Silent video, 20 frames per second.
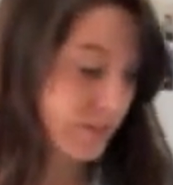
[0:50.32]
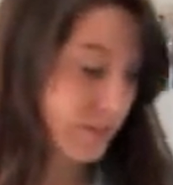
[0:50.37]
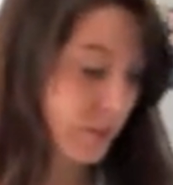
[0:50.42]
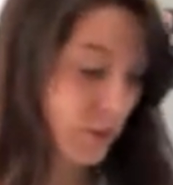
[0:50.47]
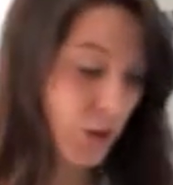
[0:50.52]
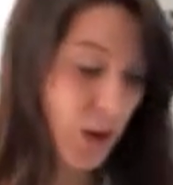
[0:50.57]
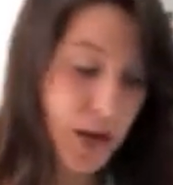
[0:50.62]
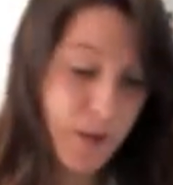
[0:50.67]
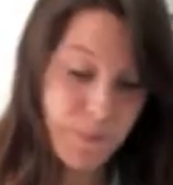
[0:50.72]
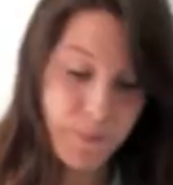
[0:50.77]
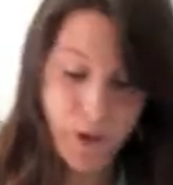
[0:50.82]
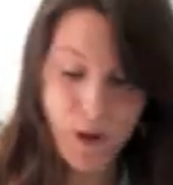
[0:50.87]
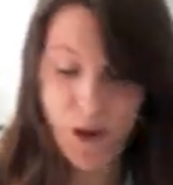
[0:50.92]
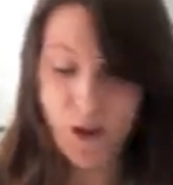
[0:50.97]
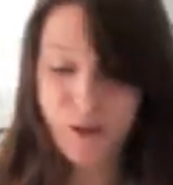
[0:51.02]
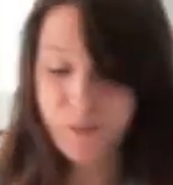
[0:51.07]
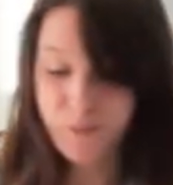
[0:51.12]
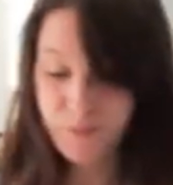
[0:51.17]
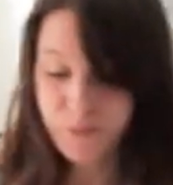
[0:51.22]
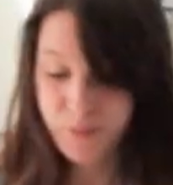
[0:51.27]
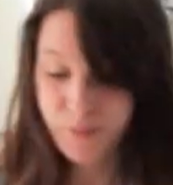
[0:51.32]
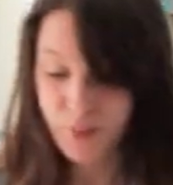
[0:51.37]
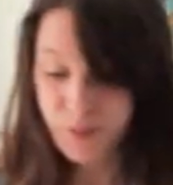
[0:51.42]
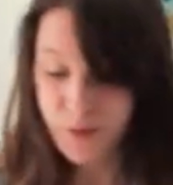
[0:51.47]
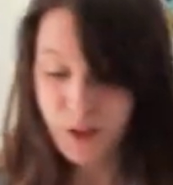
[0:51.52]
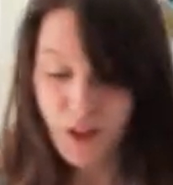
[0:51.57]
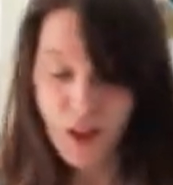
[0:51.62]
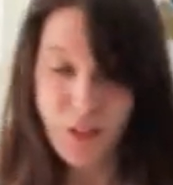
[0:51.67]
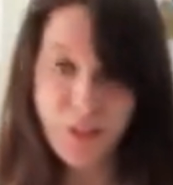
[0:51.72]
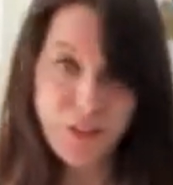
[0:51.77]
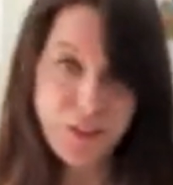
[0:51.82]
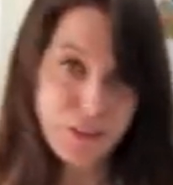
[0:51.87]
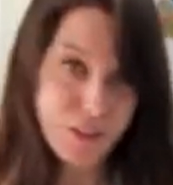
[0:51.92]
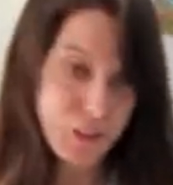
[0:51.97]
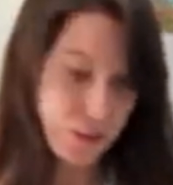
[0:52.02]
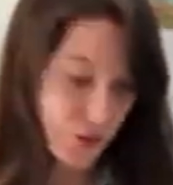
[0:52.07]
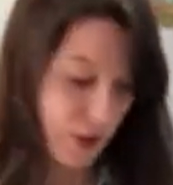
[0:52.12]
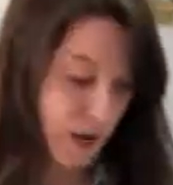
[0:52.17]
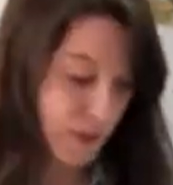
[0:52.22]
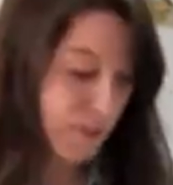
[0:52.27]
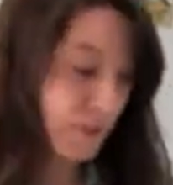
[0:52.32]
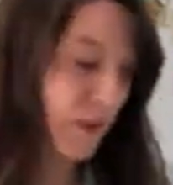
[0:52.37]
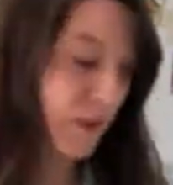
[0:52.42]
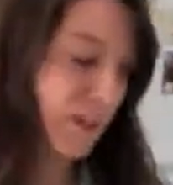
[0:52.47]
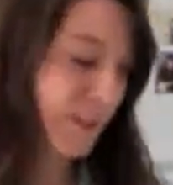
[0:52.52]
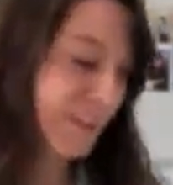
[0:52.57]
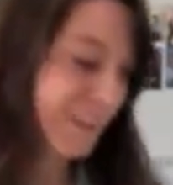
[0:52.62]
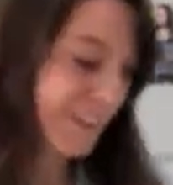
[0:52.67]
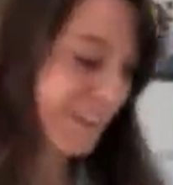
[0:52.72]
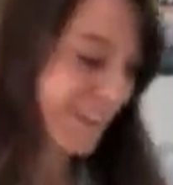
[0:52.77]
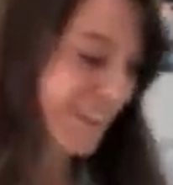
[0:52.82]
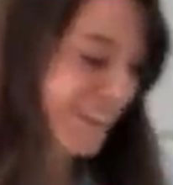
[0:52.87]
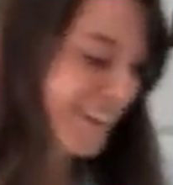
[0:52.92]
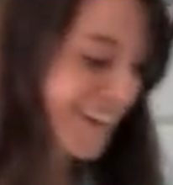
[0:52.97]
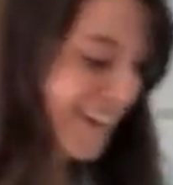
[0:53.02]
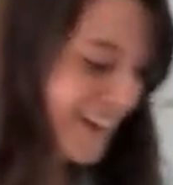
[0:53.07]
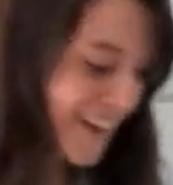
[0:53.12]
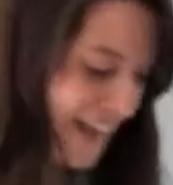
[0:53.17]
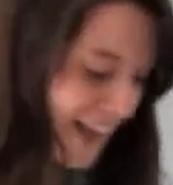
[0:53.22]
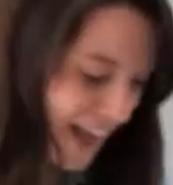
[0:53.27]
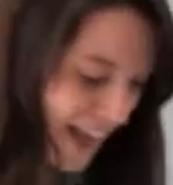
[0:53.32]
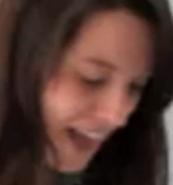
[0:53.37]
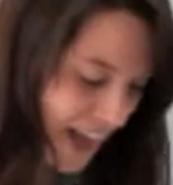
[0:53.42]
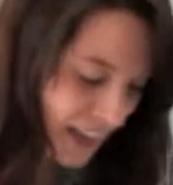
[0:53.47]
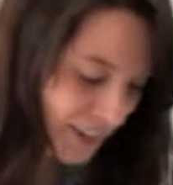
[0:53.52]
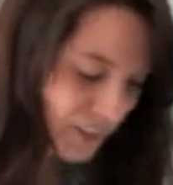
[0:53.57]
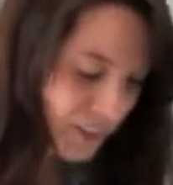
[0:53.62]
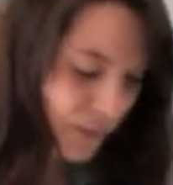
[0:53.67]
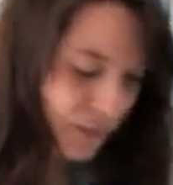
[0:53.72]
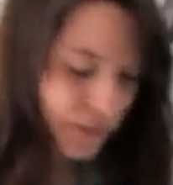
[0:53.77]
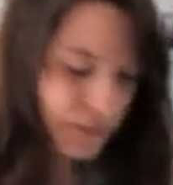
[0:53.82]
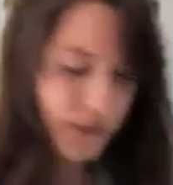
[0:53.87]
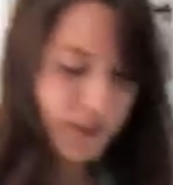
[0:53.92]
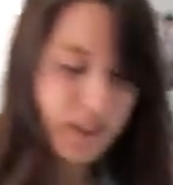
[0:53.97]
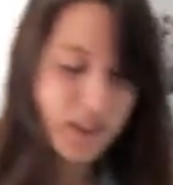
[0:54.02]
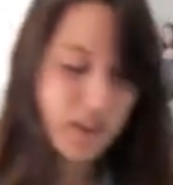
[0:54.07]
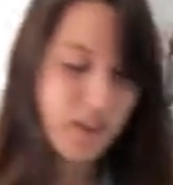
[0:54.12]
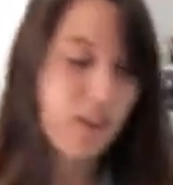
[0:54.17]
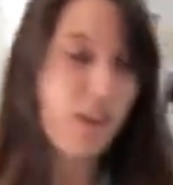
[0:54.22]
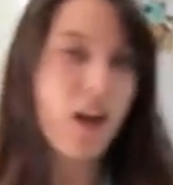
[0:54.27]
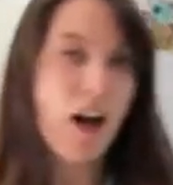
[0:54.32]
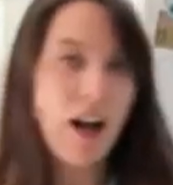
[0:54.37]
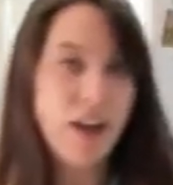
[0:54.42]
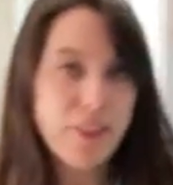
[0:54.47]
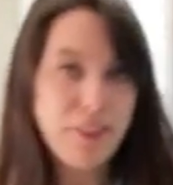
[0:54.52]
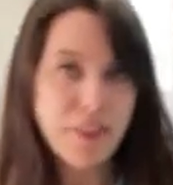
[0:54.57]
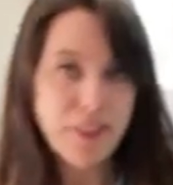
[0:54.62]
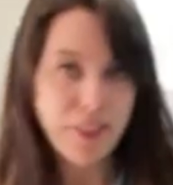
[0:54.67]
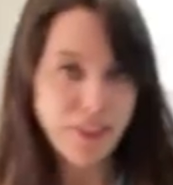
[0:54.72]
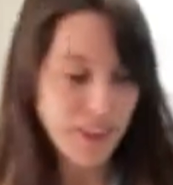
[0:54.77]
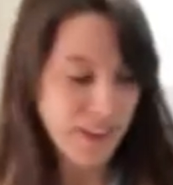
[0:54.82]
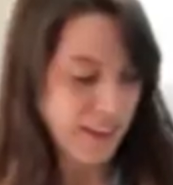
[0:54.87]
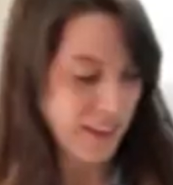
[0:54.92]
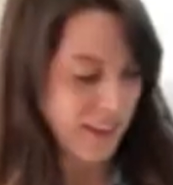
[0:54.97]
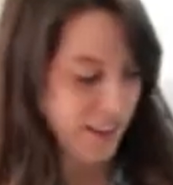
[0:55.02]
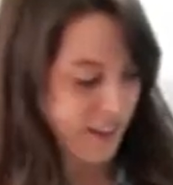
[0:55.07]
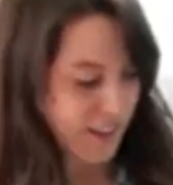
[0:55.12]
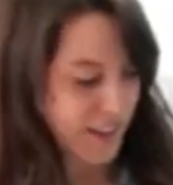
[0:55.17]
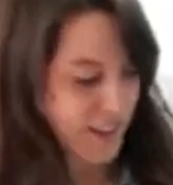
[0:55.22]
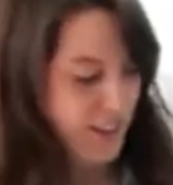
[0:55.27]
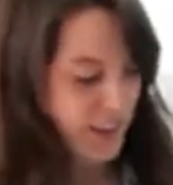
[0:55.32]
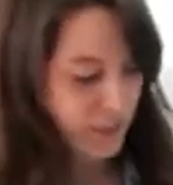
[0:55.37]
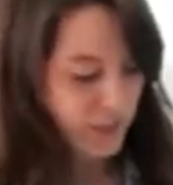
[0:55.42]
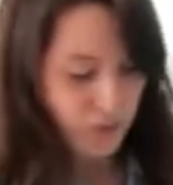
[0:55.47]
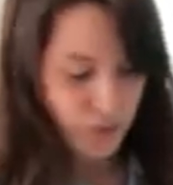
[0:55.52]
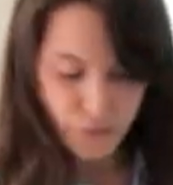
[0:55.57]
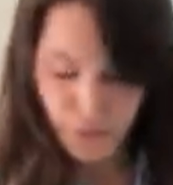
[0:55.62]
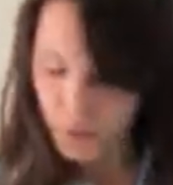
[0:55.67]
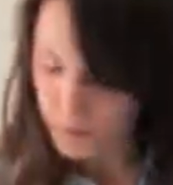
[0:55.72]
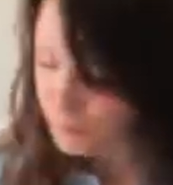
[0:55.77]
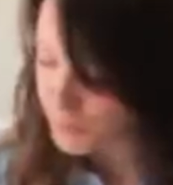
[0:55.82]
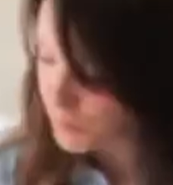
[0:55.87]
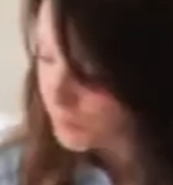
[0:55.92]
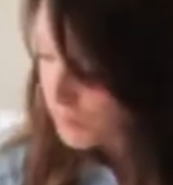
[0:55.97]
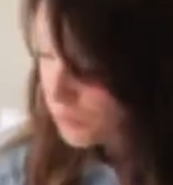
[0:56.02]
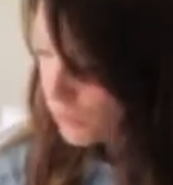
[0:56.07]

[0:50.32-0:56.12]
Scraper. We call this a scraper. And you also need a cloth. So flip your